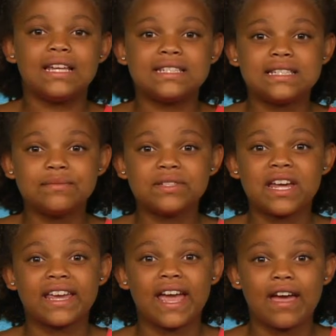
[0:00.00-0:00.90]
It seems
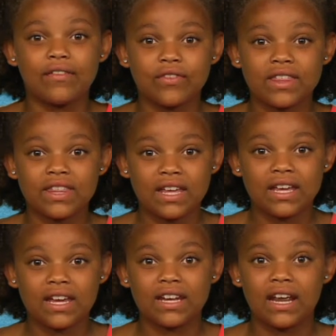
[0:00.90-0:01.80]
like
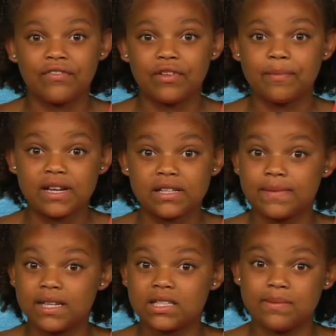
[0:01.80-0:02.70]
everything and everybody
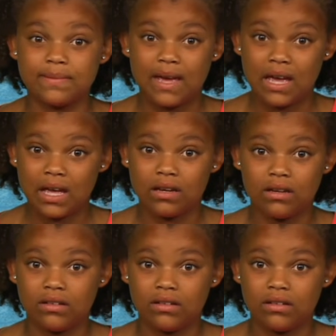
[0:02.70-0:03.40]
makes me mad.